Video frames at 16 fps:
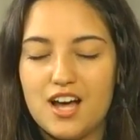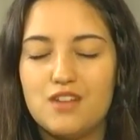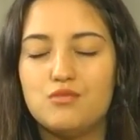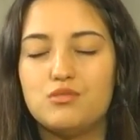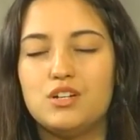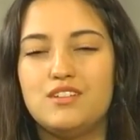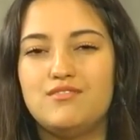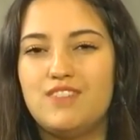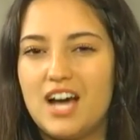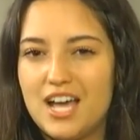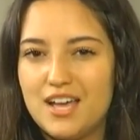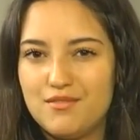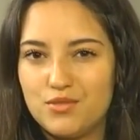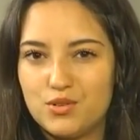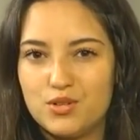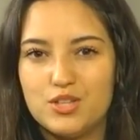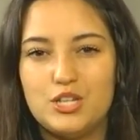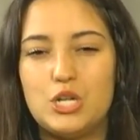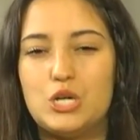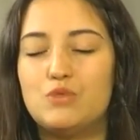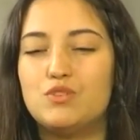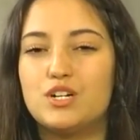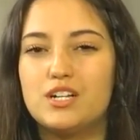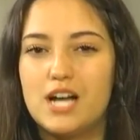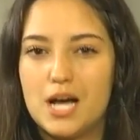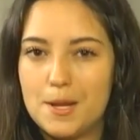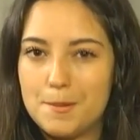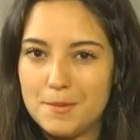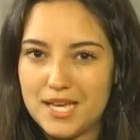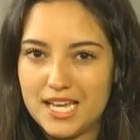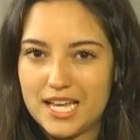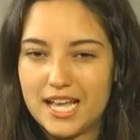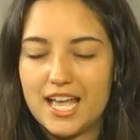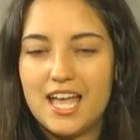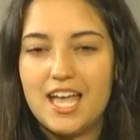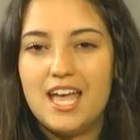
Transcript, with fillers: of revival and overcoming